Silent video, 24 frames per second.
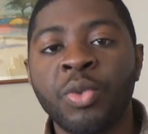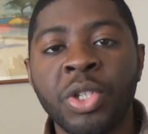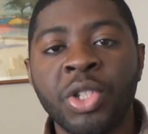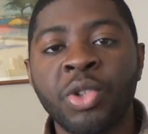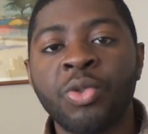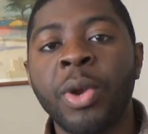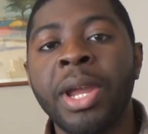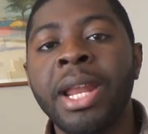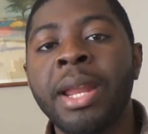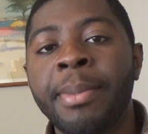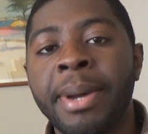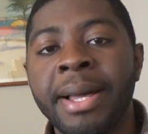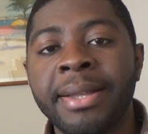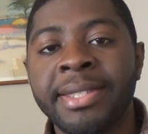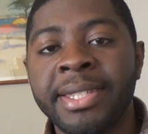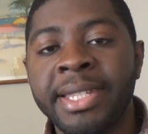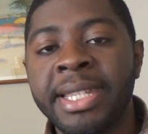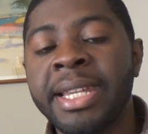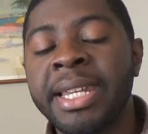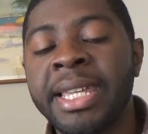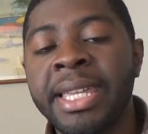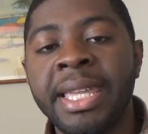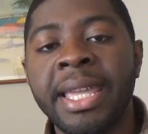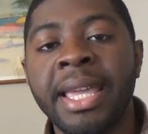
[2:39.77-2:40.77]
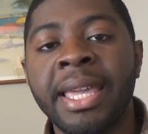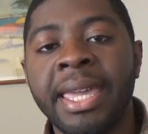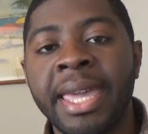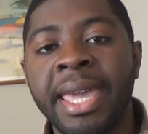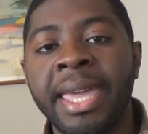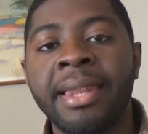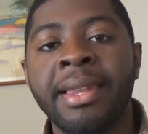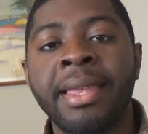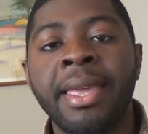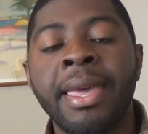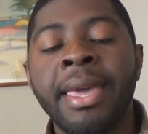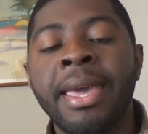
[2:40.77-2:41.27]
What's great about TD,
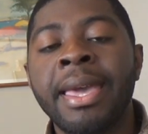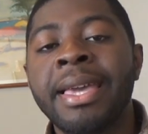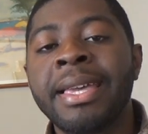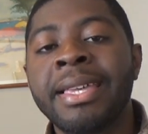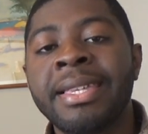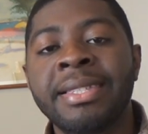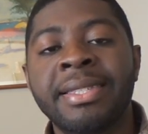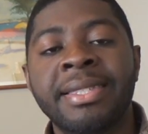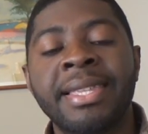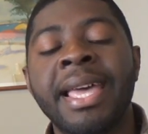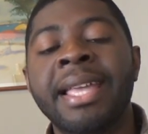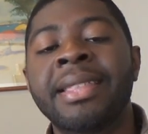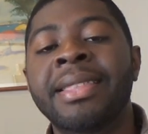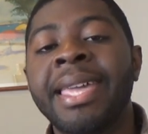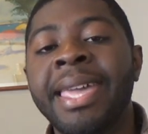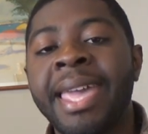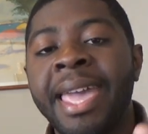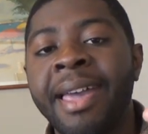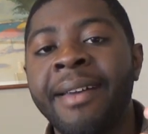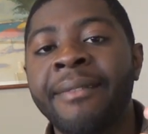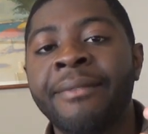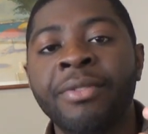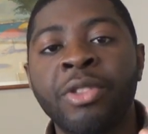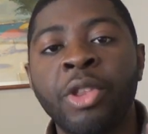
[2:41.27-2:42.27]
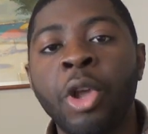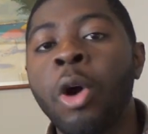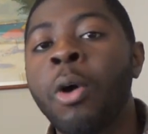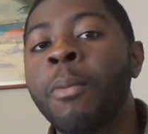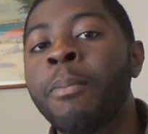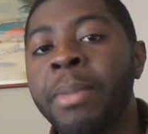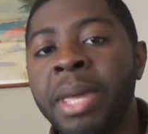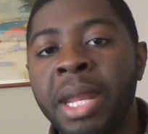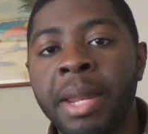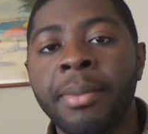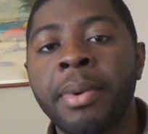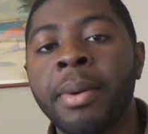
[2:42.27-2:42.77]
again, is that they have
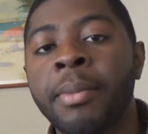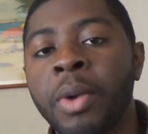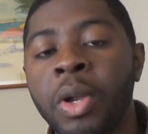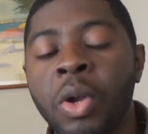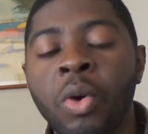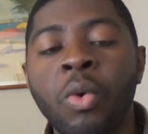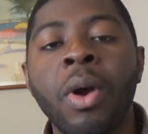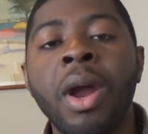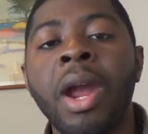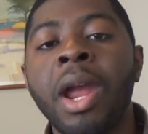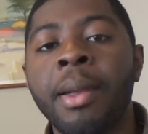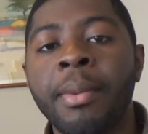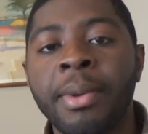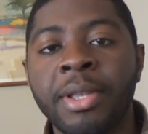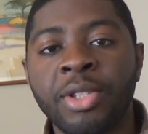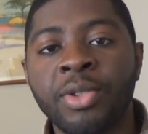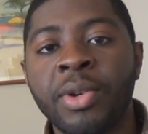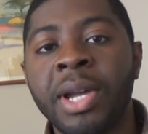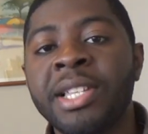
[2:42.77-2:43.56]
no minimum requirements.